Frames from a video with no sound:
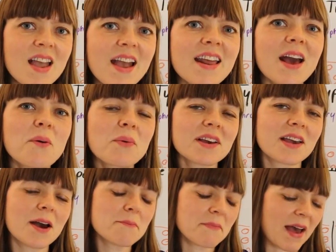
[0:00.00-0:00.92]
And I want
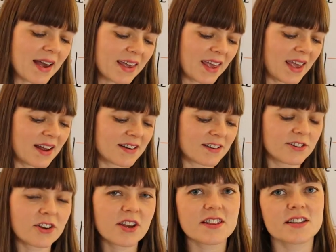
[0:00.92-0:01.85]
to come back and
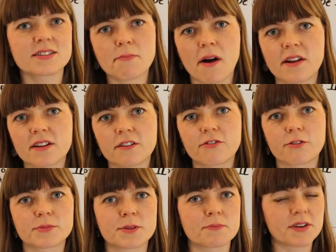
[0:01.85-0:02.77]
look at this model
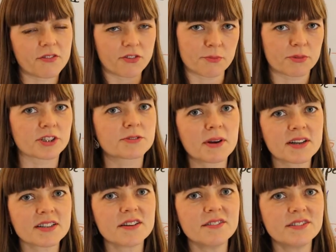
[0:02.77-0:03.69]
from some different
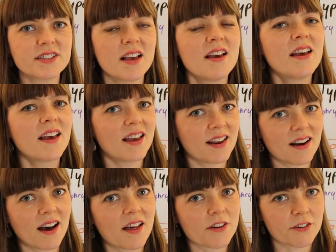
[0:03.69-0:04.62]
perspectives in
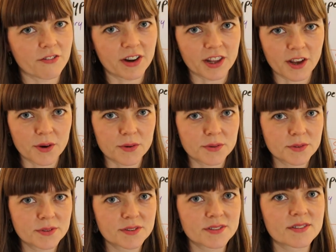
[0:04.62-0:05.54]
other
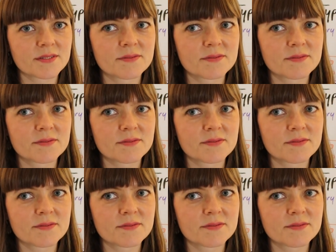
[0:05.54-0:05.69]
videos.